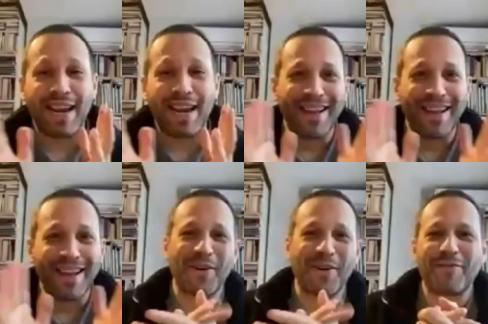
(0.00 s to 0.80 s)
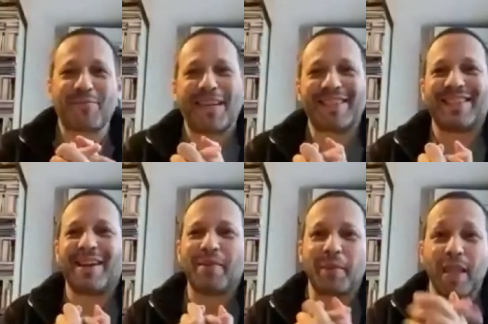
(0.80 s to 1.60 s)
got cut off, but
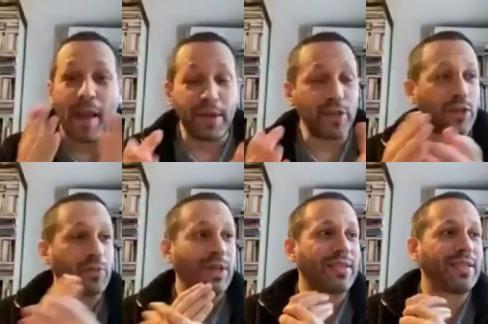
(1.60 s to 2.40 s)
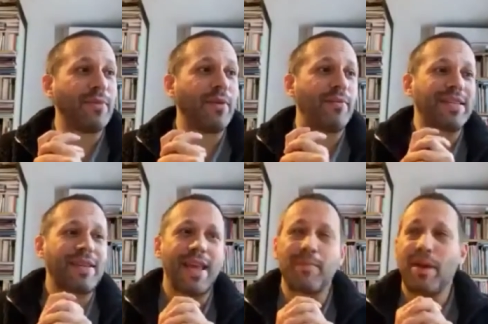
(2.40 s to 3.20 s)
I mean, just what Simona was
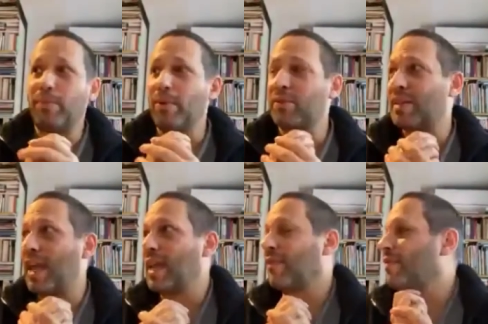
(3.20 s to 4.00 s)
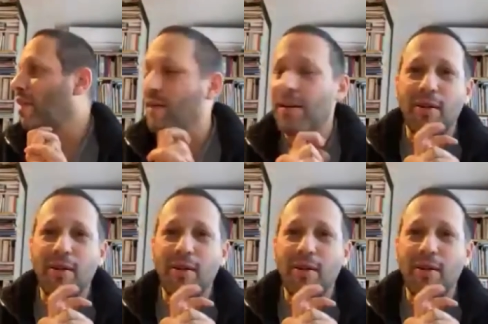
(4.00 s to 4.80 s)
saying about books taking a very
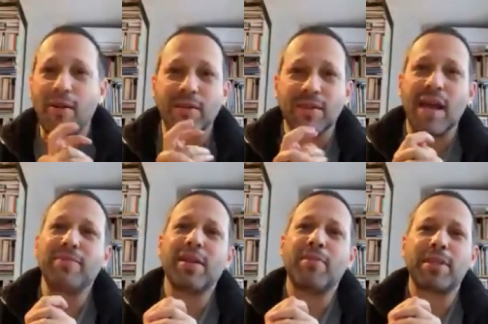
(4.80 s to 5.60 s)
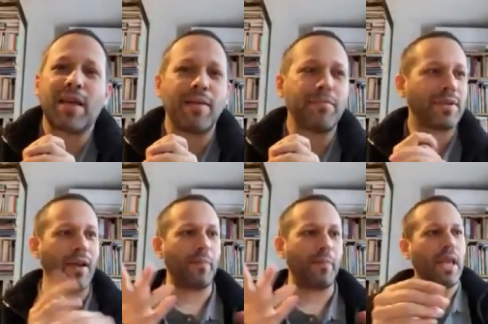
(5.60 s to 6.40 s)
long time sometimes,
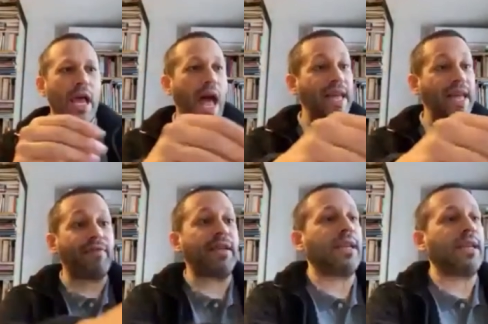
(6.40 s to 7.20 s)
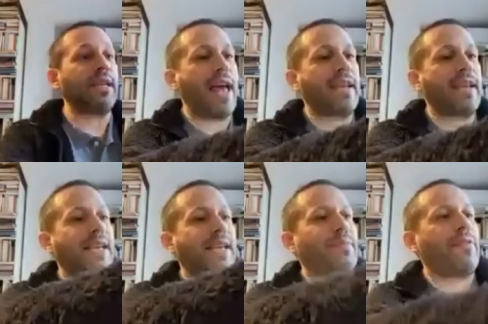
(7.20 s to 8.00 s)
I definitely have that
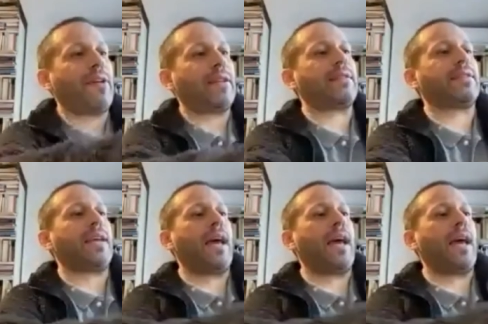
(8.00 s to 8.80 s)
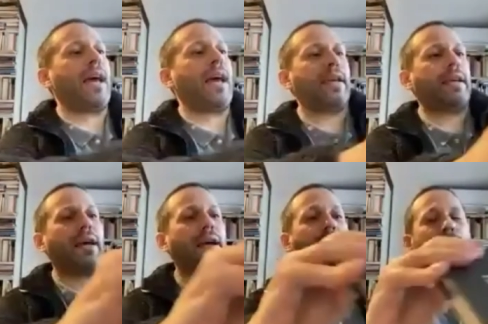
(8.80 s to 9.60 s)
experience.
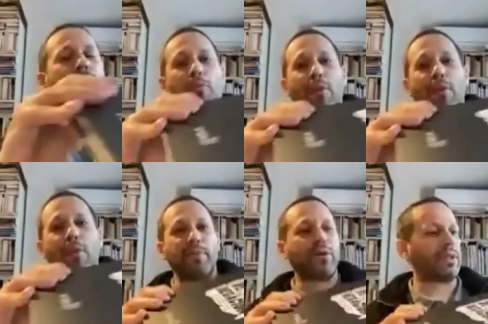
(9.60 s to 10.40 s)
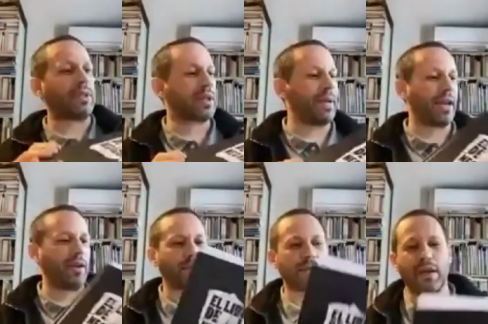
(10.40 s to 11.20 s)
One of the books that's coming out
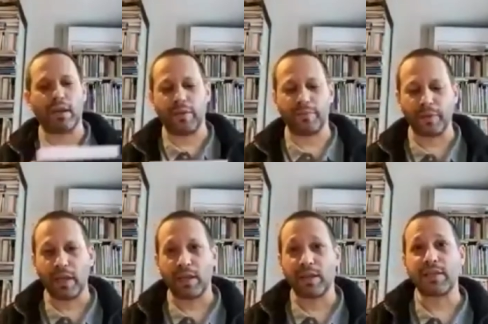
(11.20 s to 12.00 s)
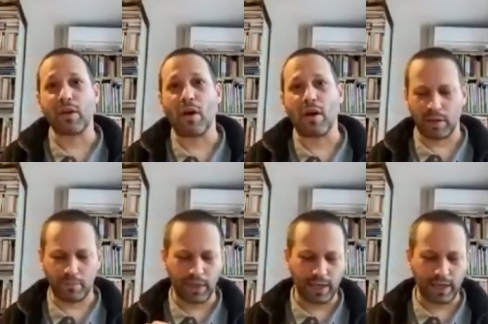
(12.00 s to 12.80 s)
this autumn
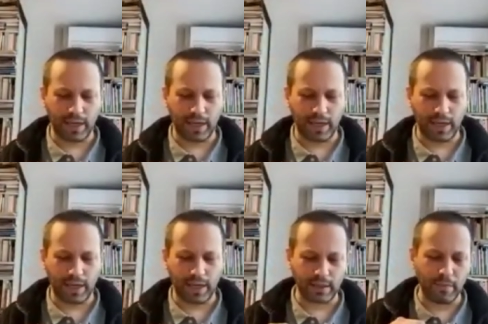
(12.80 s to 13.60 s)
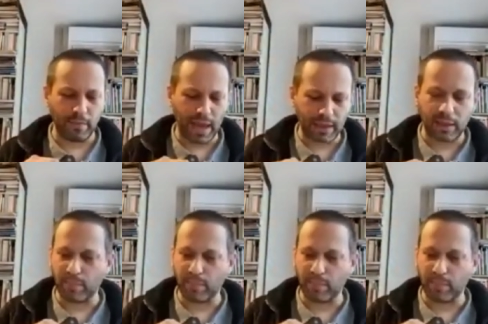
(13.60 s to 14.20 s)
is a book.